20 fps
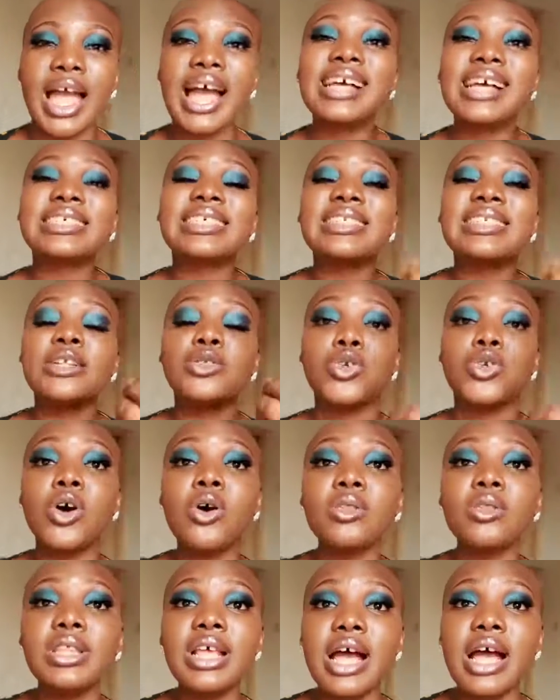As an
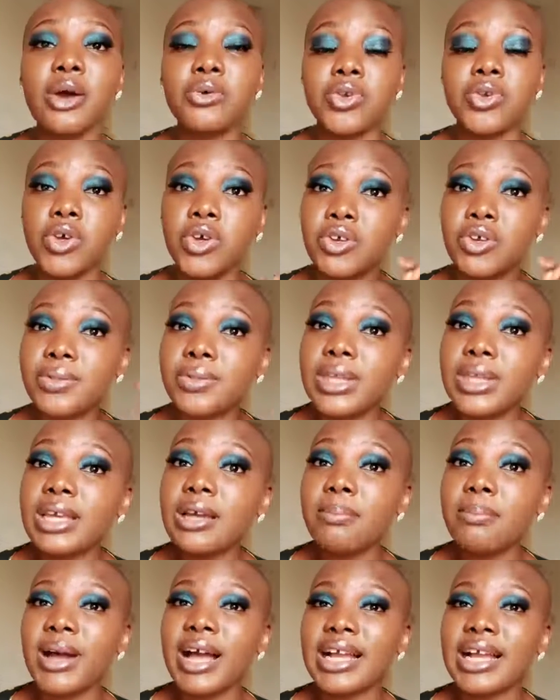adult now, you're gonna
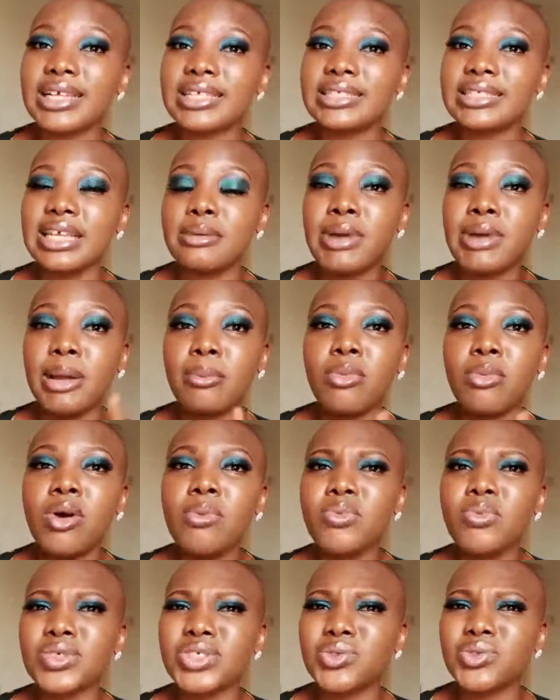think back and say, my
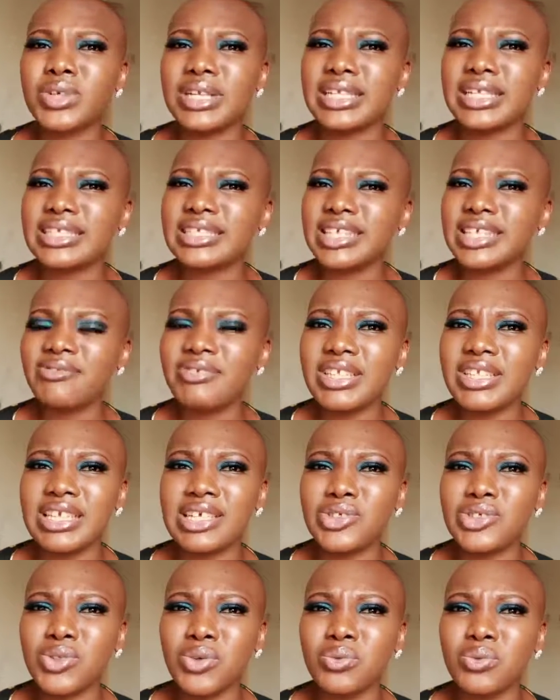mom was 27
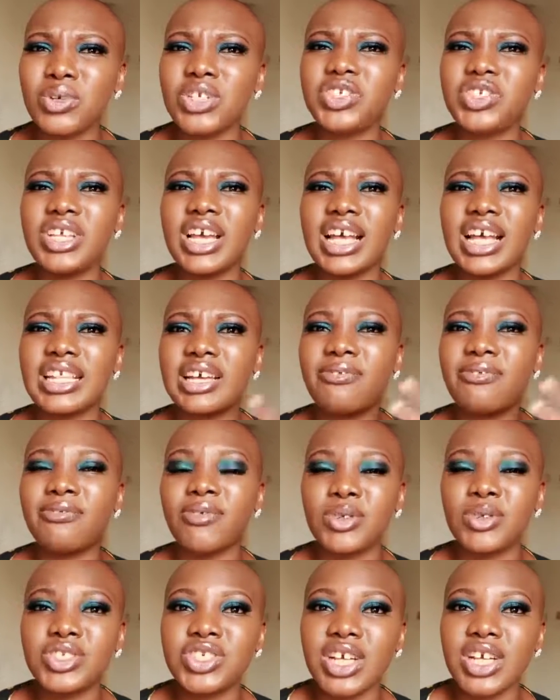years old when she had her
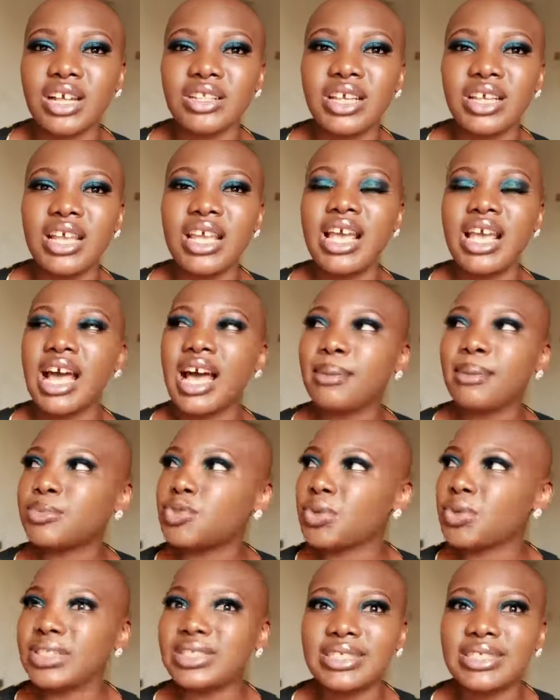4th child. I'm
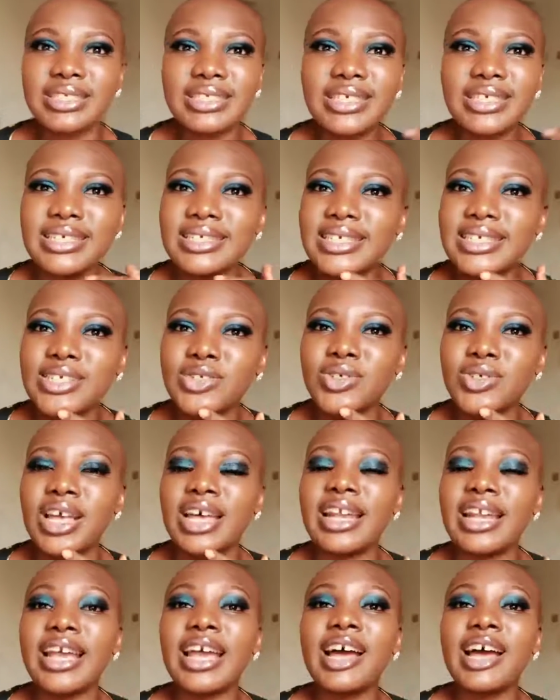26 years old
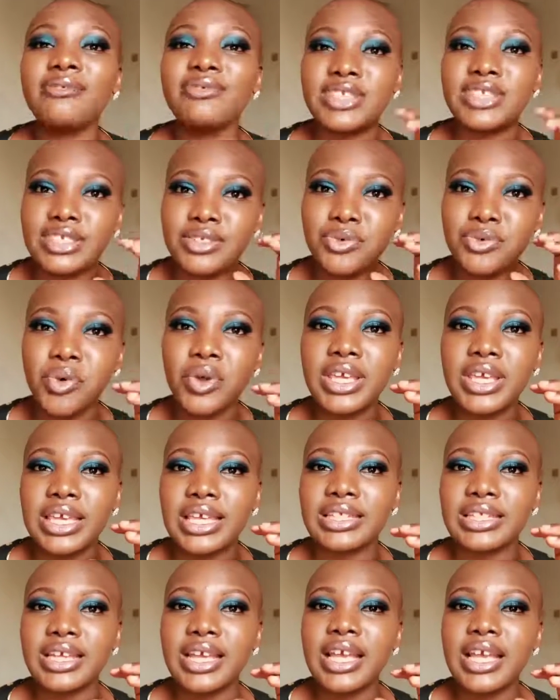and I have 0
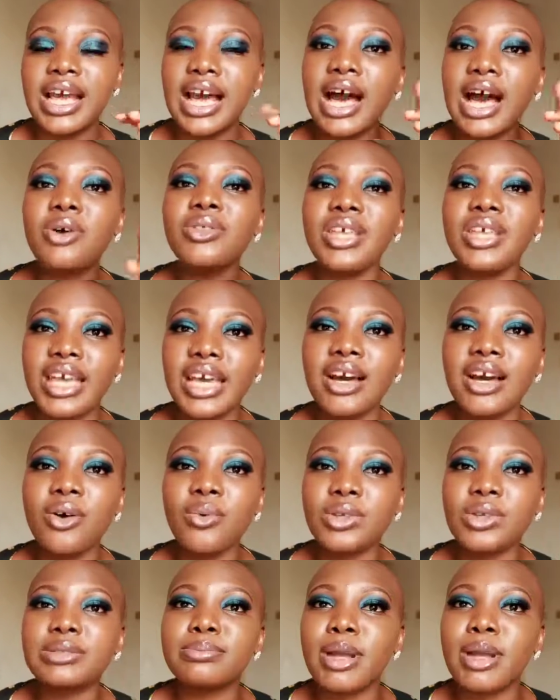kid. How the
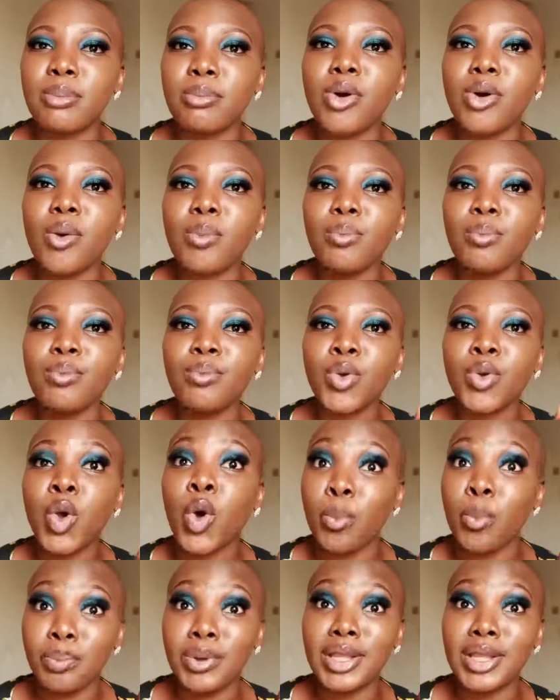hell was my mom
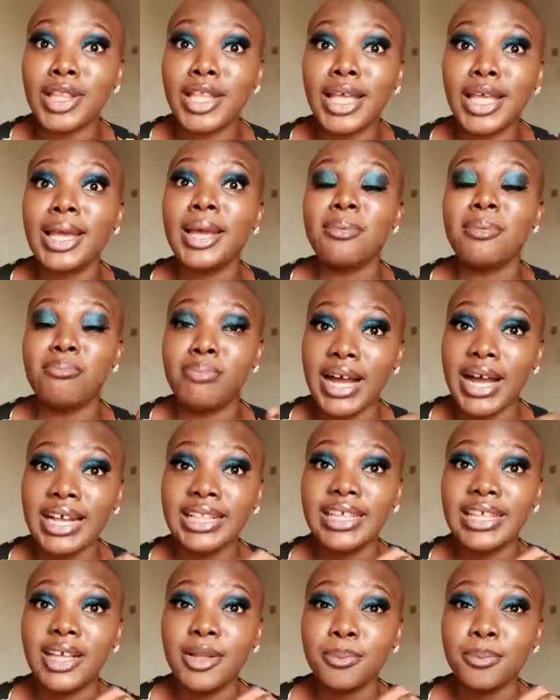coping
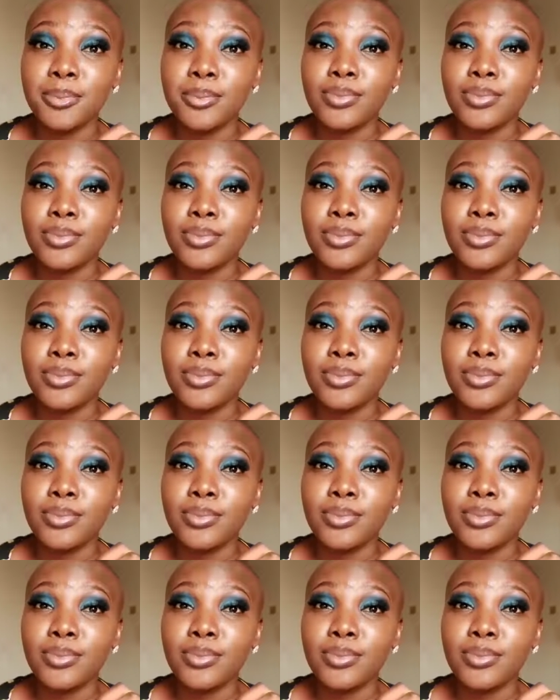back then?